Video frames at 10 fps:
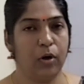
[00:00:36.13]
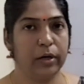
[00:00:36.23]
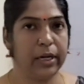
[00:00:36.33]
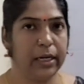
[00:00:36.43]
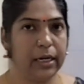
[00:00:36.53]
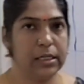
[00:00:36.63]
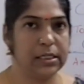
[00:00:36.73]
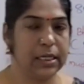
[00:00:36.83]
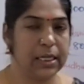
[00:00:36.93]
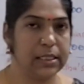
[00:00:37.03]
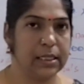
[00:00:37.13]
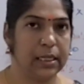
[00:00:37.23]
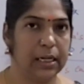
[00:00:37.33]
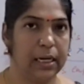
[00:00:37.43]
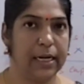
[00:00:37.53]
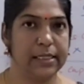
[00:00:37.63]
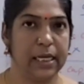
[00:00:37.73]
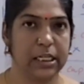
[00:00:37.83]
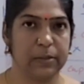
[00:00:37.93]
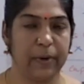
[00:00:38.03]
What that tells us?
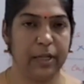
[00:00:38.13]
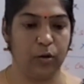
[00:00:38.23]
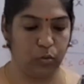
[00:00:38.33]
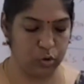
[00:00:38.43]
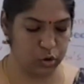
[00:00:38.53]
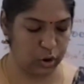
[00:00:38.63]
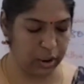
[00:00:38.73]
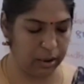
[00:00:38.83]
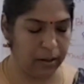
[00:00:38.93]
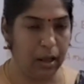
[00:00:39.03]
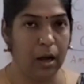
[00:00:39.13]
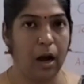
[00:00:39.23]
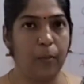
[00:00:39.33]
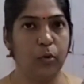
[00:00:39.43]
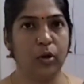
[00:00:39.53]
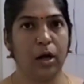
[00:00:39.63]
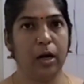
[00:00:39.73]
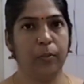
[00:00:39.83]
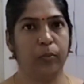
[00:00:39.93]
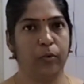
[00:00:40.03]
Let's explain the question. Amuda
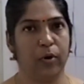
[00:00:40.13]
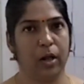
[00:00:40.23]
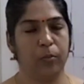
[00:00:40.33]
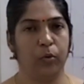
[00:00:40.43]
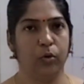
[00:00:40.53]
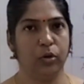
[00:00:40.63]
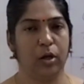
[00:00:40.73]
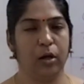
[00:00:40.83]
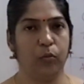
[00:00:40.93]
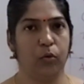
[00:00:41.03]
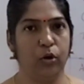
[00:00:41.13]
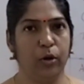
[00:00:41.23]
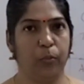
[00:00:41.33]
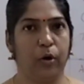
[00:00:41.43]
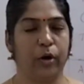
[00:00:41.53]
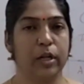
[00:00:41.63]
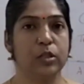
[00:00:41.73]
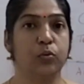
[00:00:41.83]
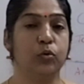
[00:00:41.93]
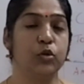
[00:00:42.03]
and Bona both are old
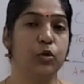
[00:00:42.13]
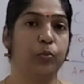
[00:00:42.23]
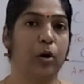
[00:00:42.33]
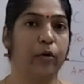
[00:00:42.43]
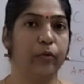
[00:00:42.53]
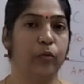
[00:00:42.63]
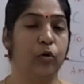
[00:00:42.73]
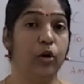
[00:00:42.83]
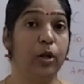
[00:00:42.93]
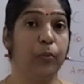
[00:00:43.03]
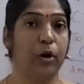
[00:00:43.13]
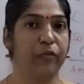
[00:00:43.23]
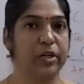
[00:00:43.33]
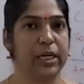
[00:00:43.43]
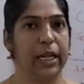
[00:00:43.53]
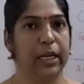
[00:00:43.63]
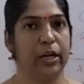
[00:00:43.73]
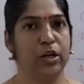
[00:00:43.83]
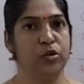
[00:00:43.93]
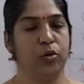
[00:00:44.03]
partners whose old profit
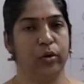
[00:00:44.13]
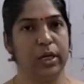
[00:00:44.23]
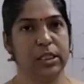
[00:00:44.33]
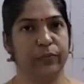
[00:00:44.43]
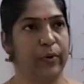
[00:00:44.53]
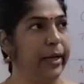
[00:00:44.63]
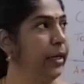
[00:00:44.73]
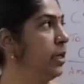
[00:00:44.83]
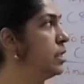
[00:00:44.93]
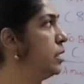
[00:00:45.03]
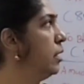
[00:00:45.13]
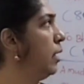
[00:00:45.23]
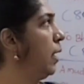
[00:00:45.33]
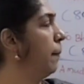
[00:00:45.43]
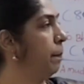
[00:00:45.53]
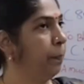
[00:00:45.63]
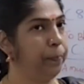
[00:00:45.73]
sharing ratio is 5:3.